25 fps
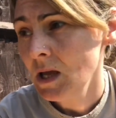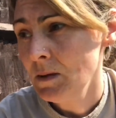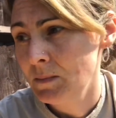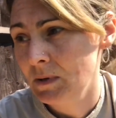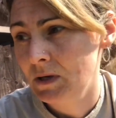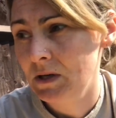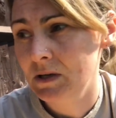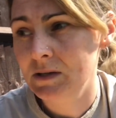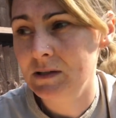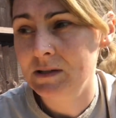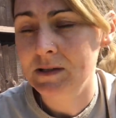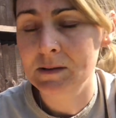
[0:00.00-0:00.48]

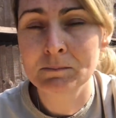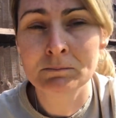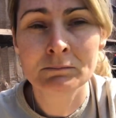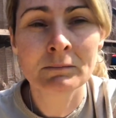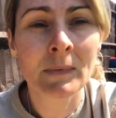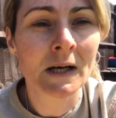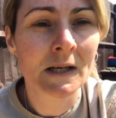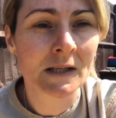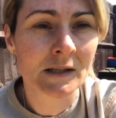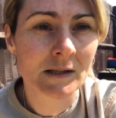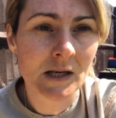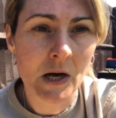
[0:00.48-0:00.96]
because
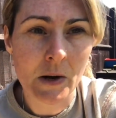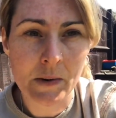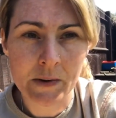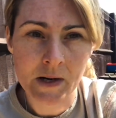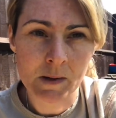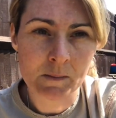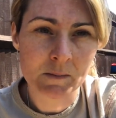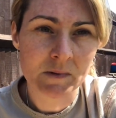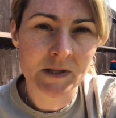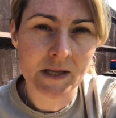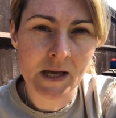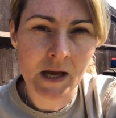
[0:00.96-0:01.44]
mud's going
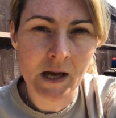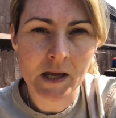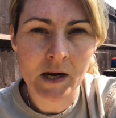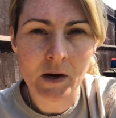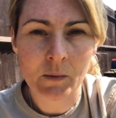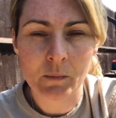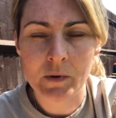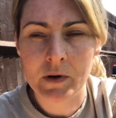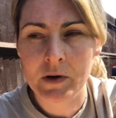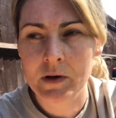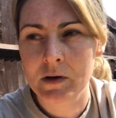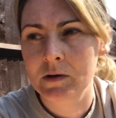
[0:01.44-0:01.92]
up to that, and I
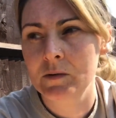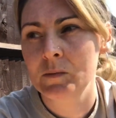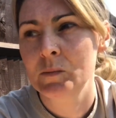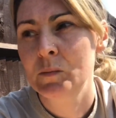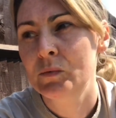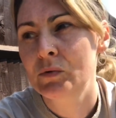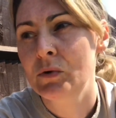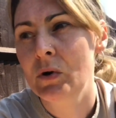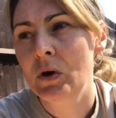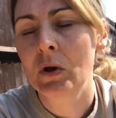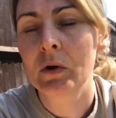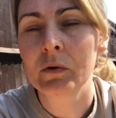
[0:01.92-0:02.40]
want to
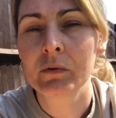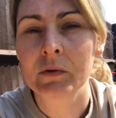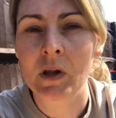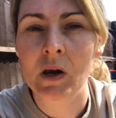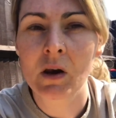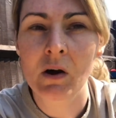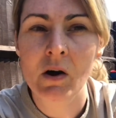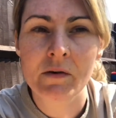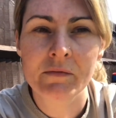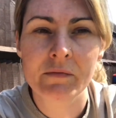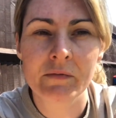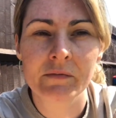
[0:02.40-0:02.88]
prolong the
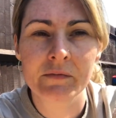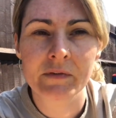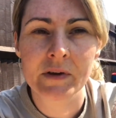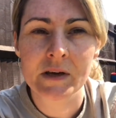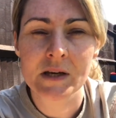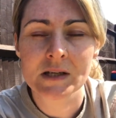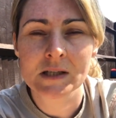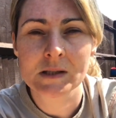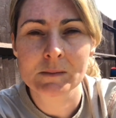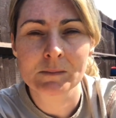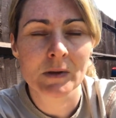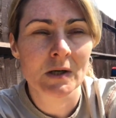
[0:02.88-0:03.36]
life of
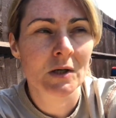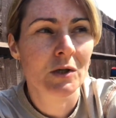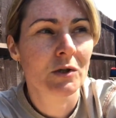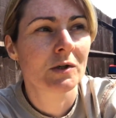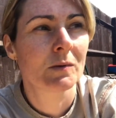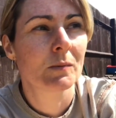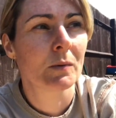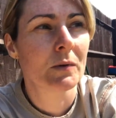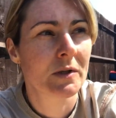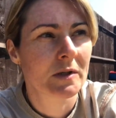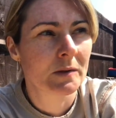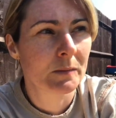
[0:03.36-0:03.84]
it as much
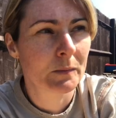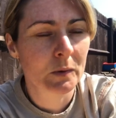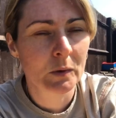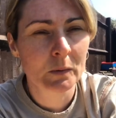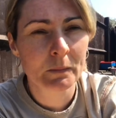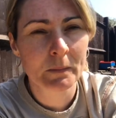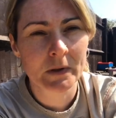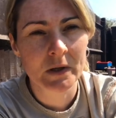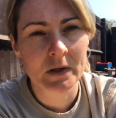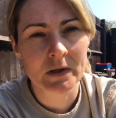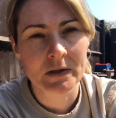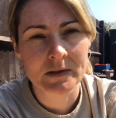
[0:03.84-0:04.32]
as possible
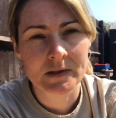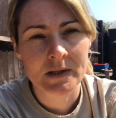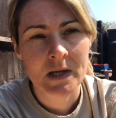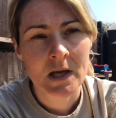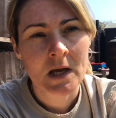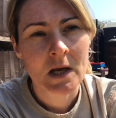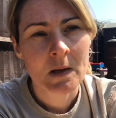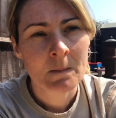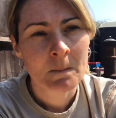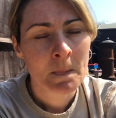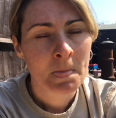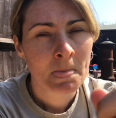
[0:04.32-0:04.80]
because
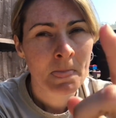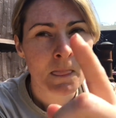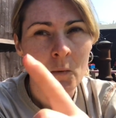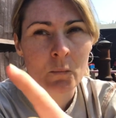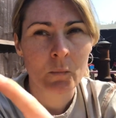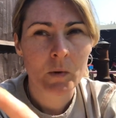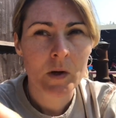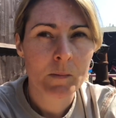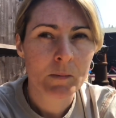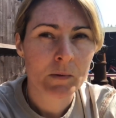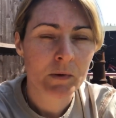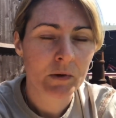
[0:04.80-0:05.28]

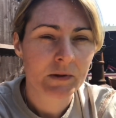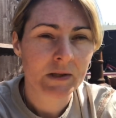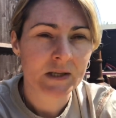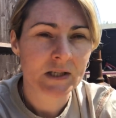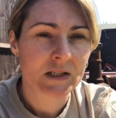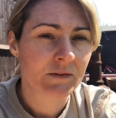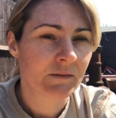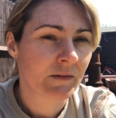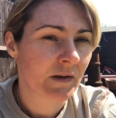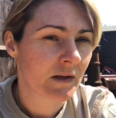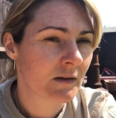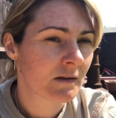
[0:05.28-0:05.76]
we put
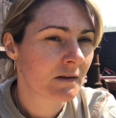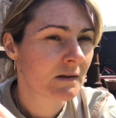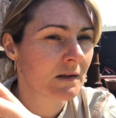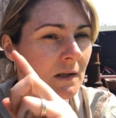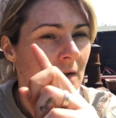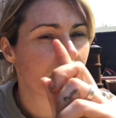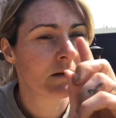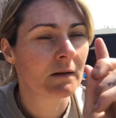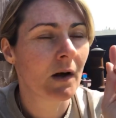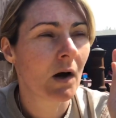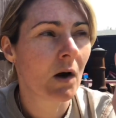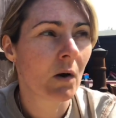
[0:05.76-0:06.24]
this fence
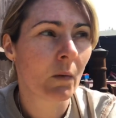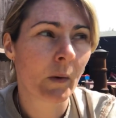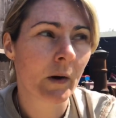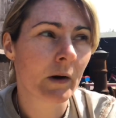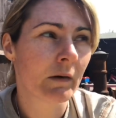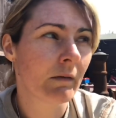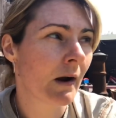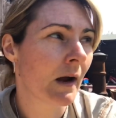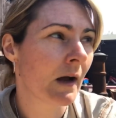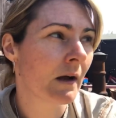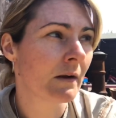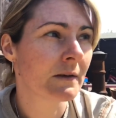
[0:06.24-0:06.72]
in the whole way
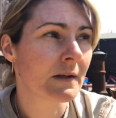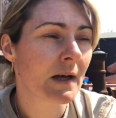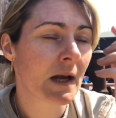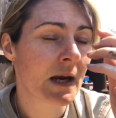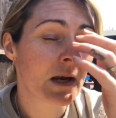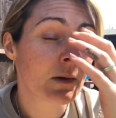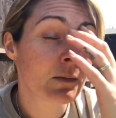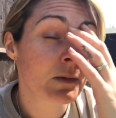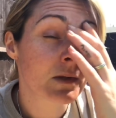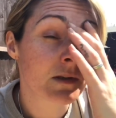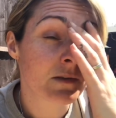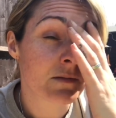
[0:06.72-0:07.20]
around
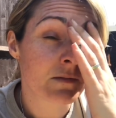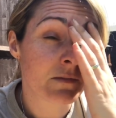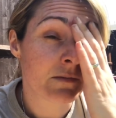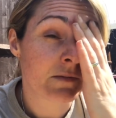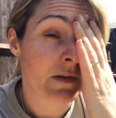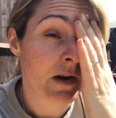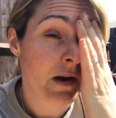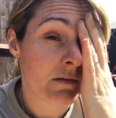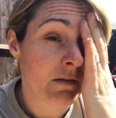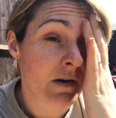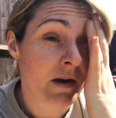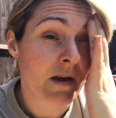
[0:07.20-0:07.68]
and it was
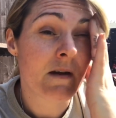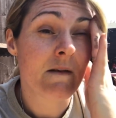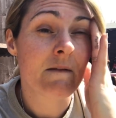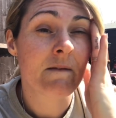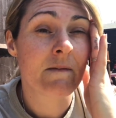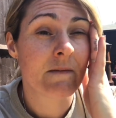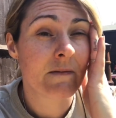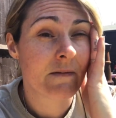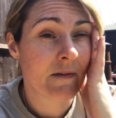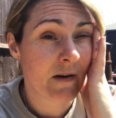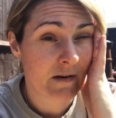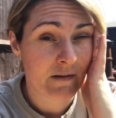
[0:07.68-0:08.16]
very,
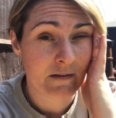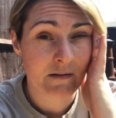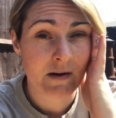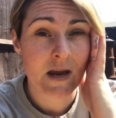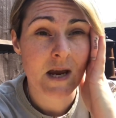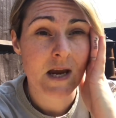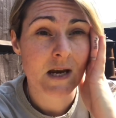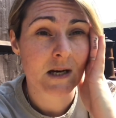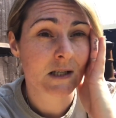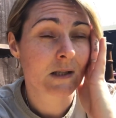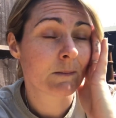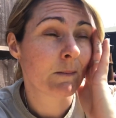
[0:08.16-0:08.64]
very
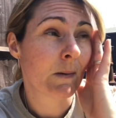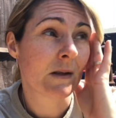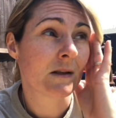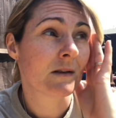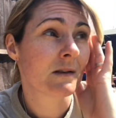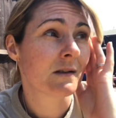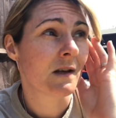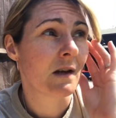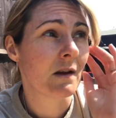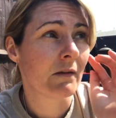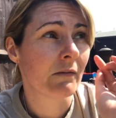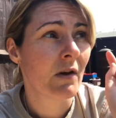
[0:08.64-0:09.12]

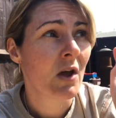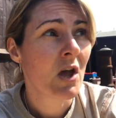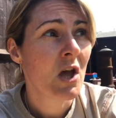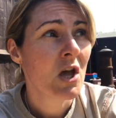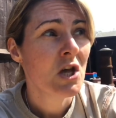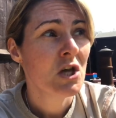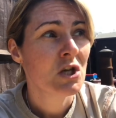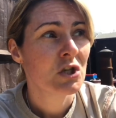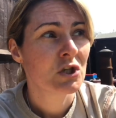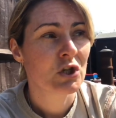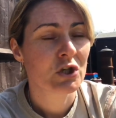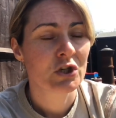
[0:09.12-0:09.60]
expensive.
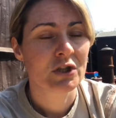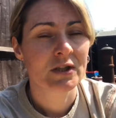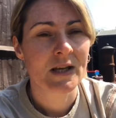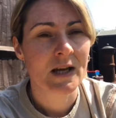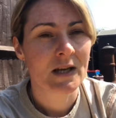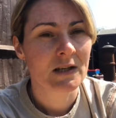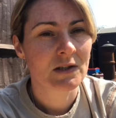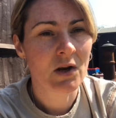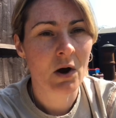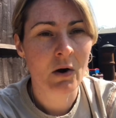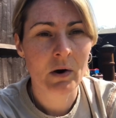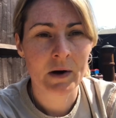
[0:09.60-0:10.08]
Just
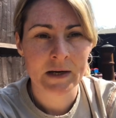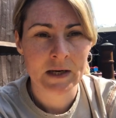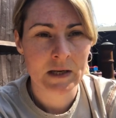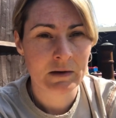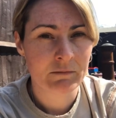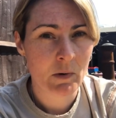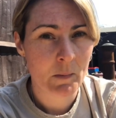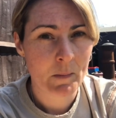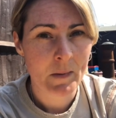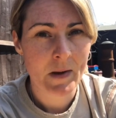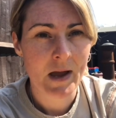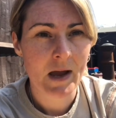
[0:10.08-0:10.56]
that tiny
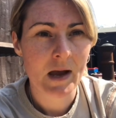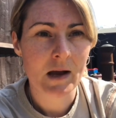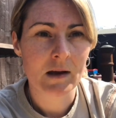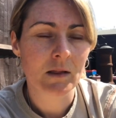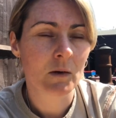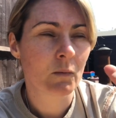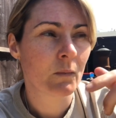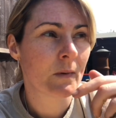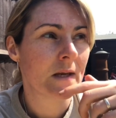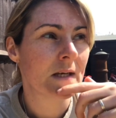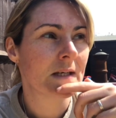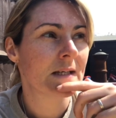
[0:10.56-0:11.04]
repair
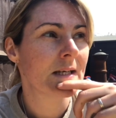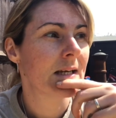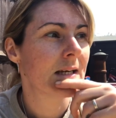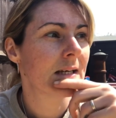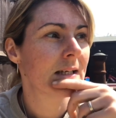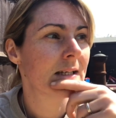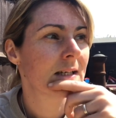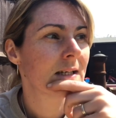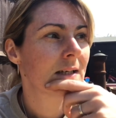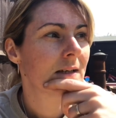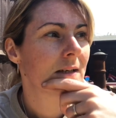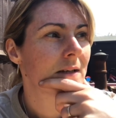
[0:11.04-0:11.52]
that we
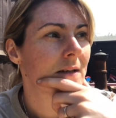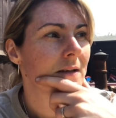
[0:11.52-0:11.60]
did